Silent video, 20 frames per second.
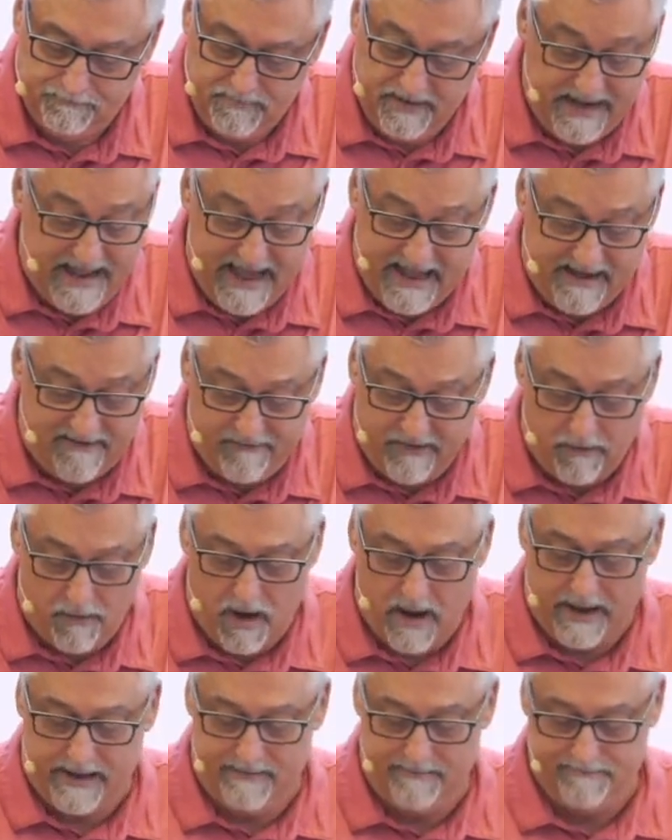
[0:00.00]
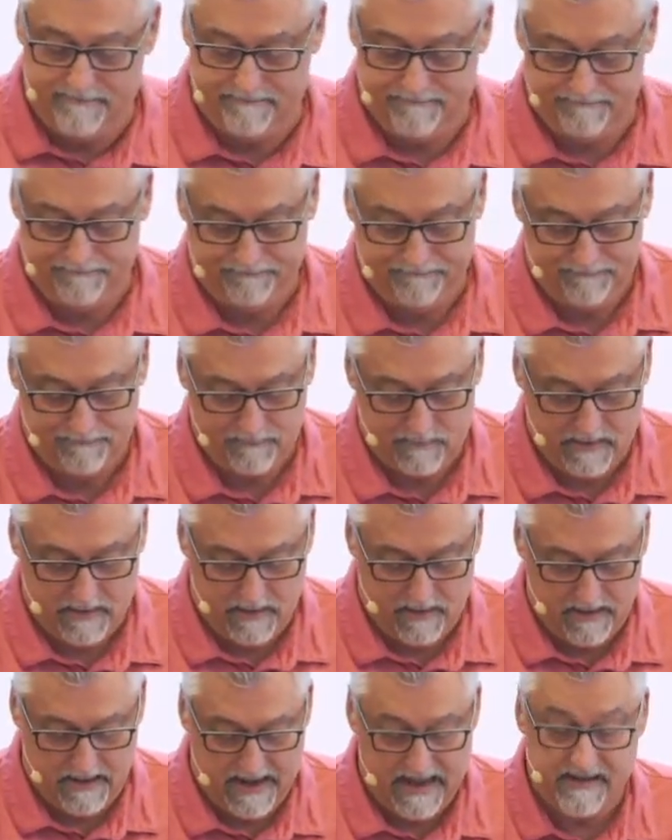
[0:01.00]
But he had every right.
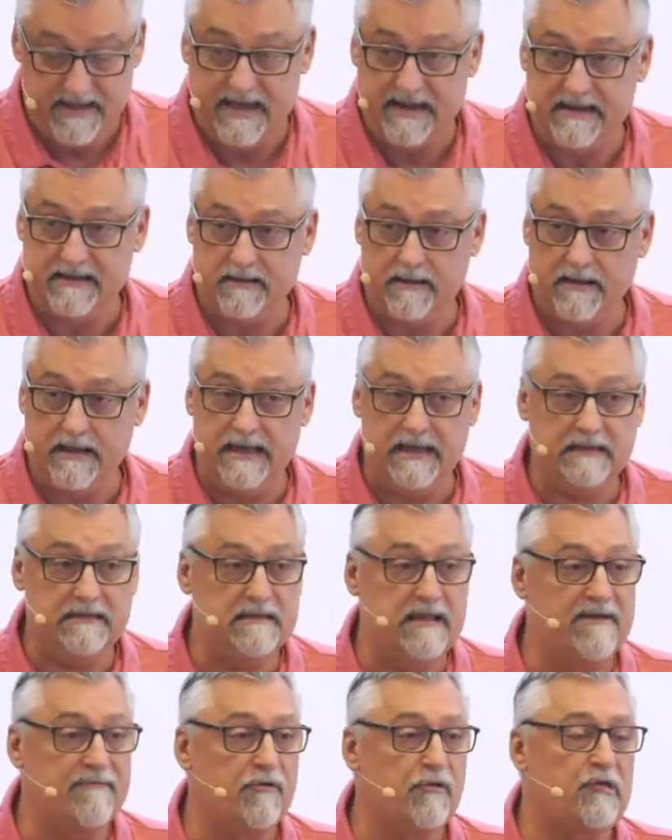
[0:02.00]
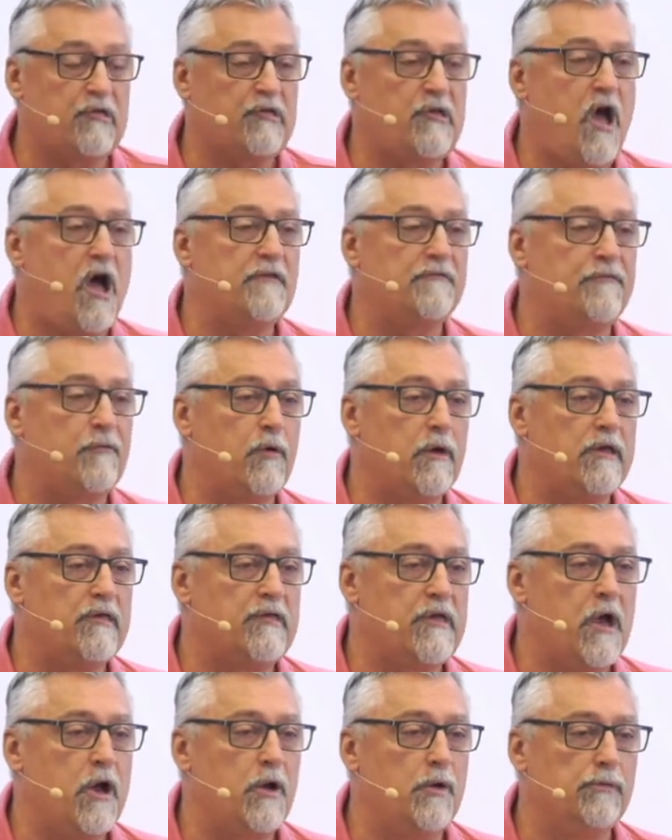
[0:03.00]
And yet he, he never sought for
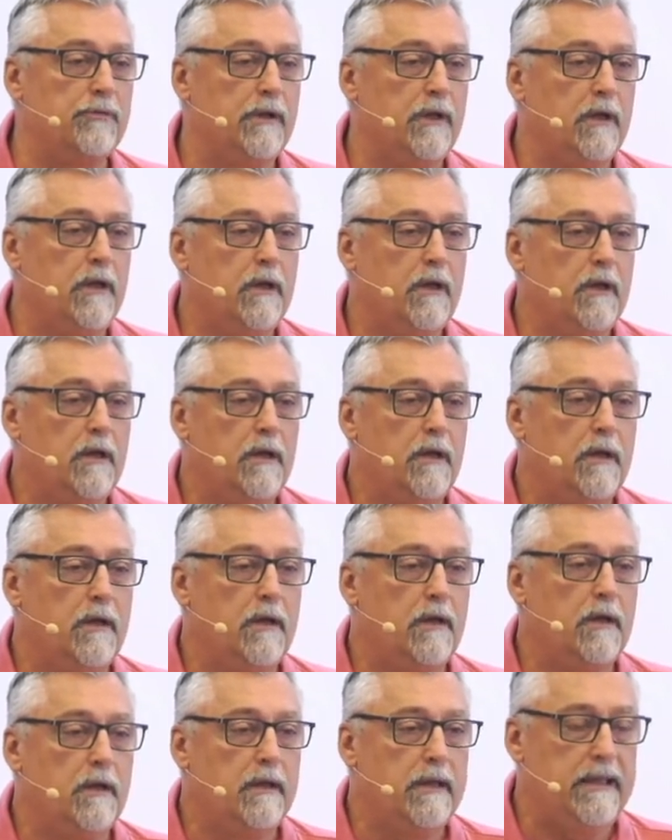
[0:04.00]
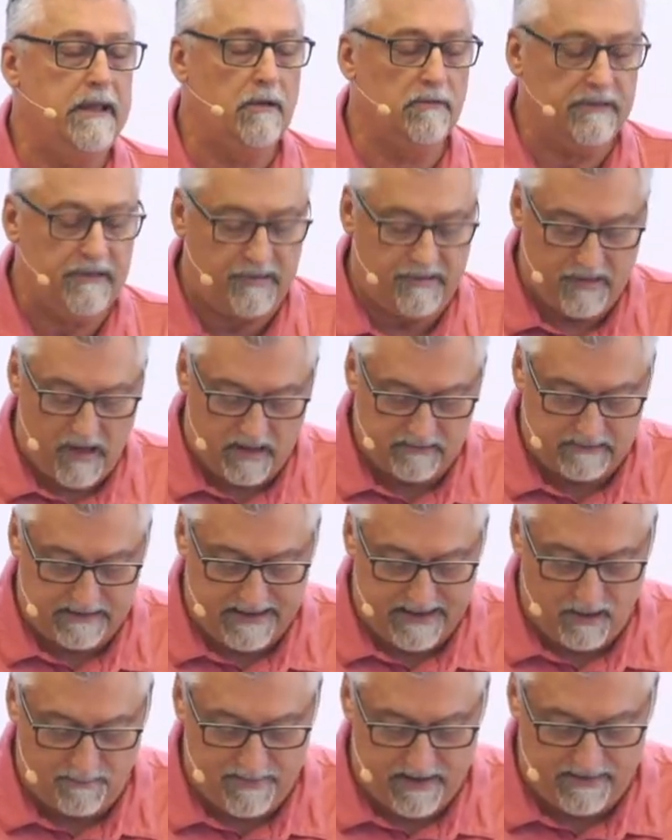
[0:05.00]
his own he only sought to
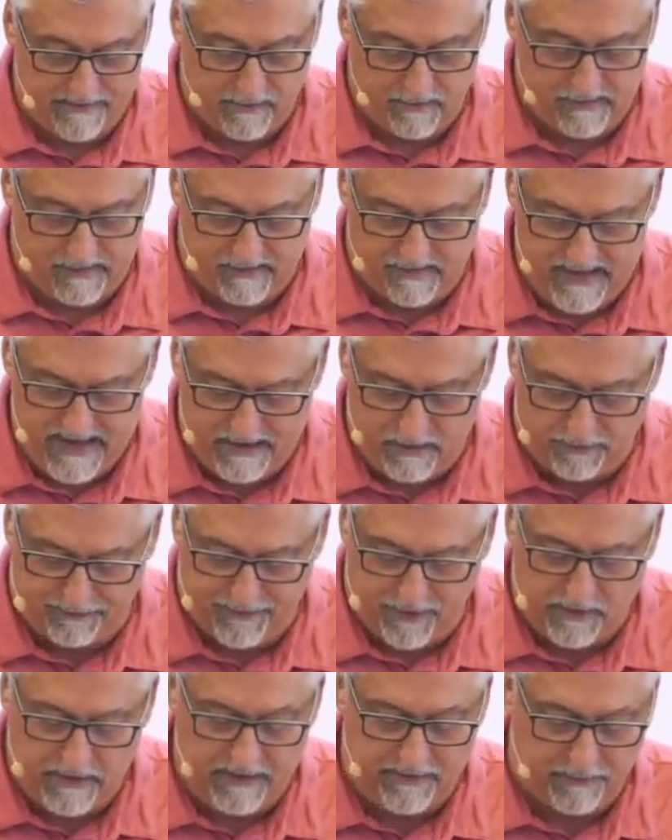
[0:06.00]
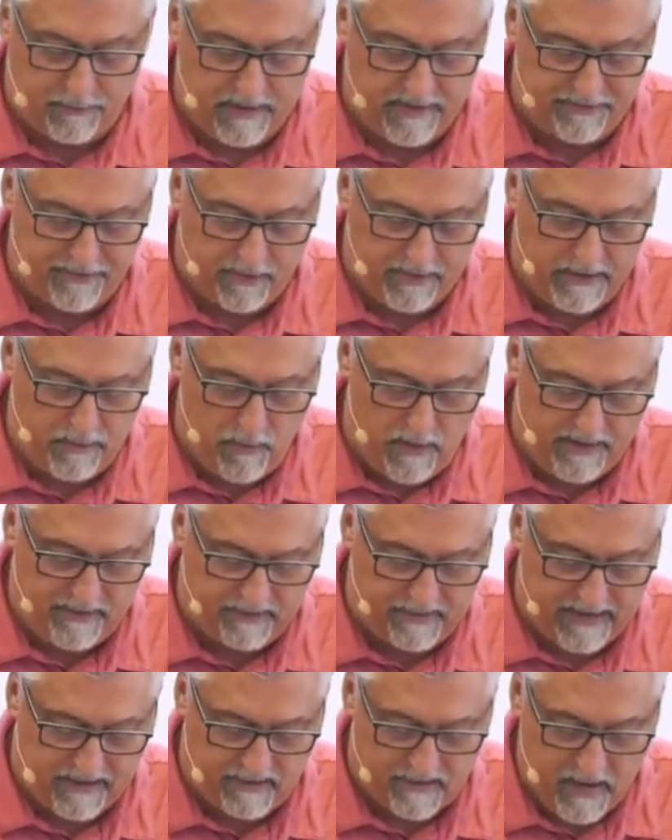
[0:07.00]
help others. Ezekiel 33 31
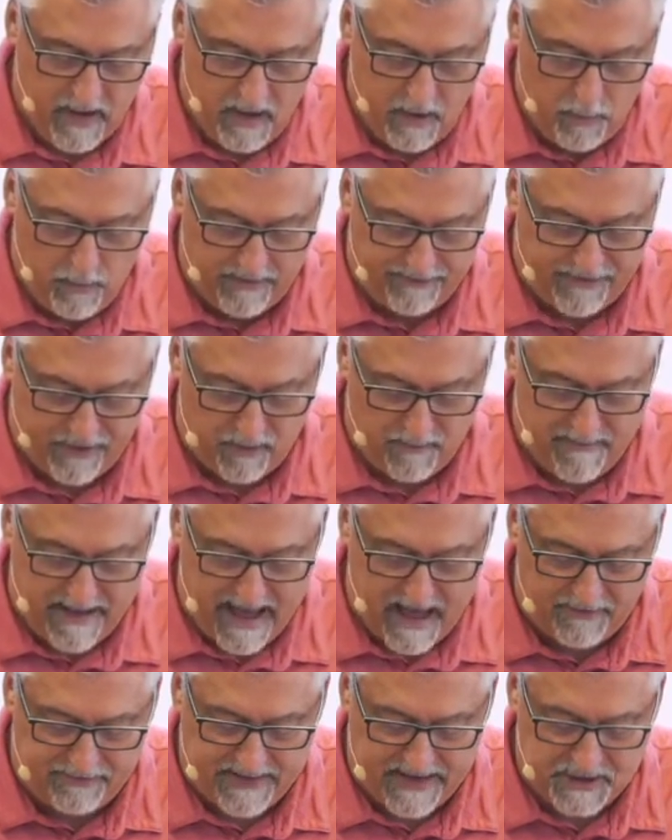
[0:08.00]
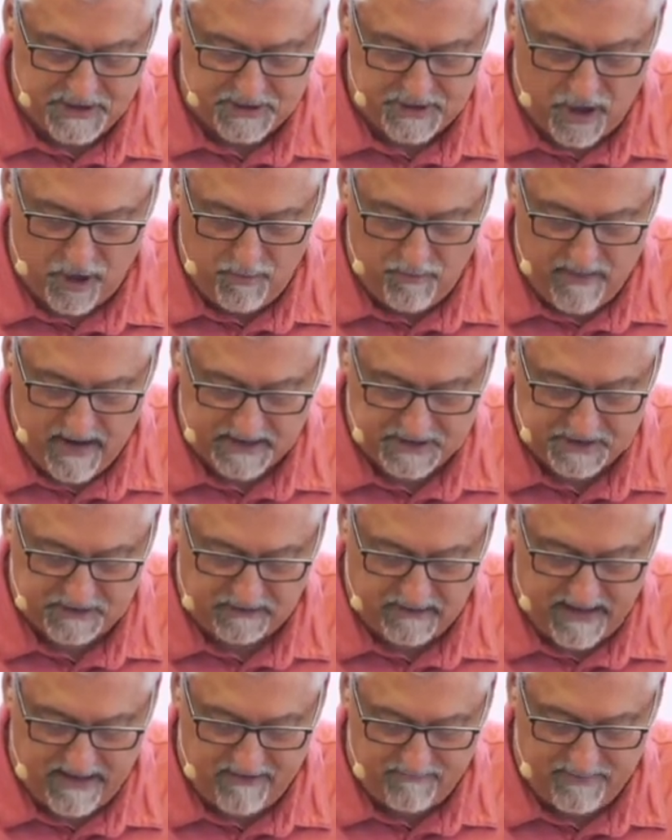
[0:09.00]
says, With their mouth they show much
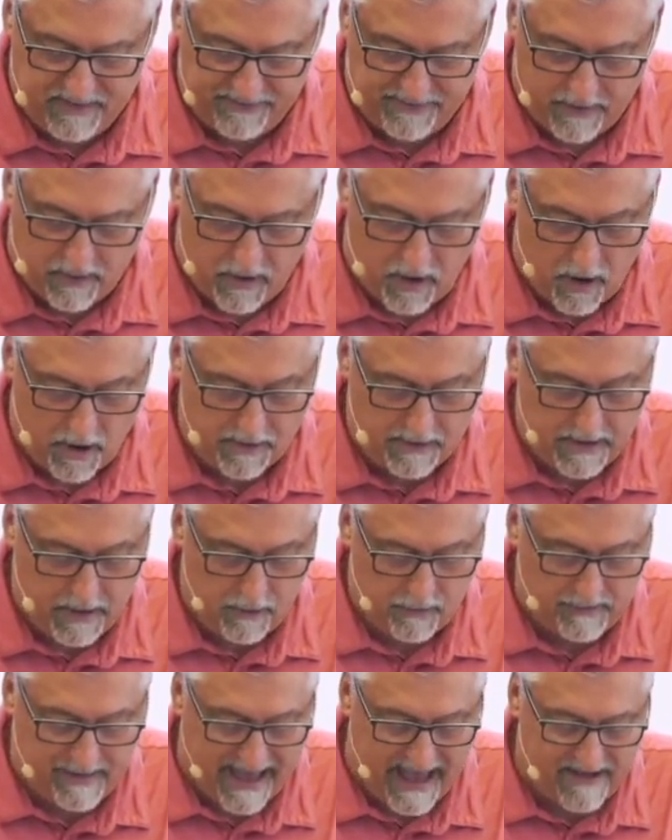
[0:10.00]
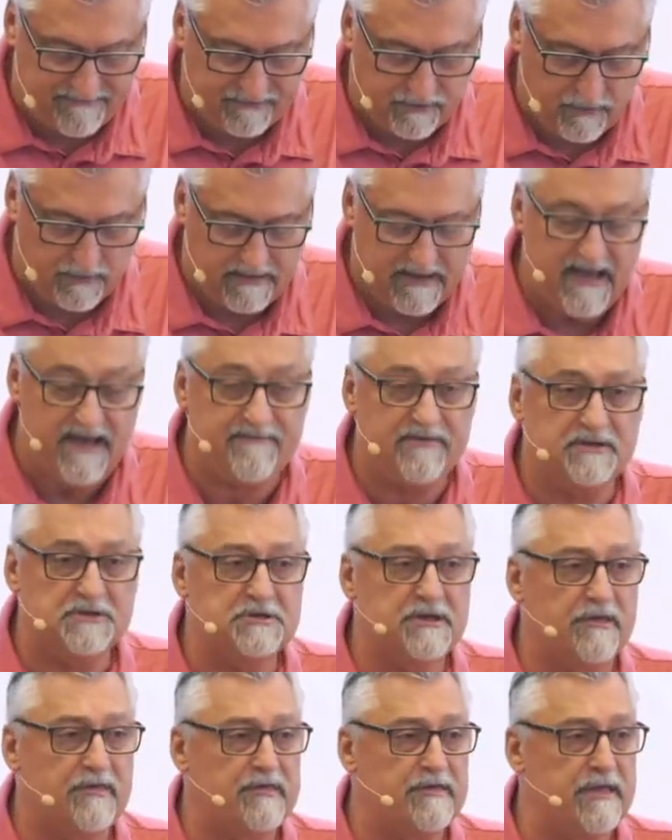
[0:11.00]
love, but their heart goes after
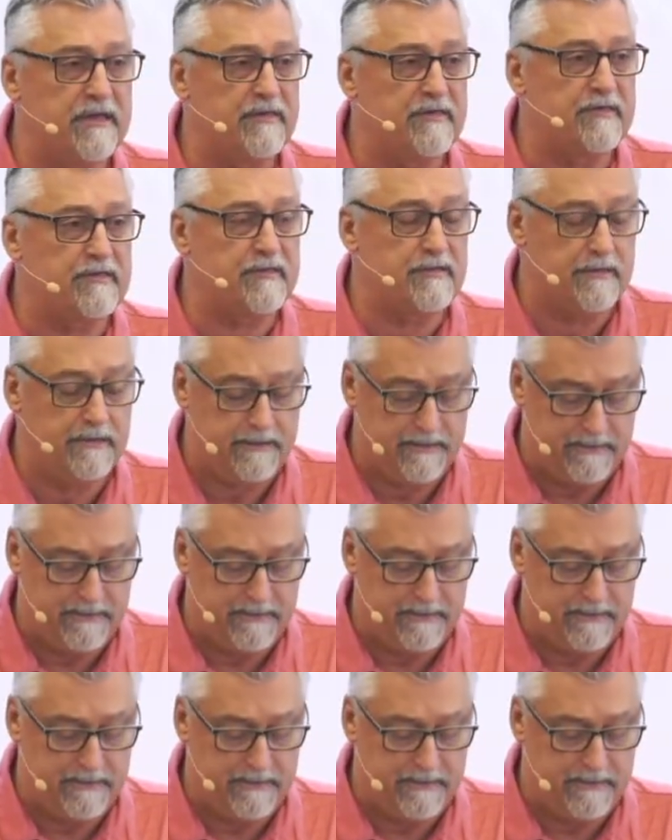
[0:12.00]
covetousness.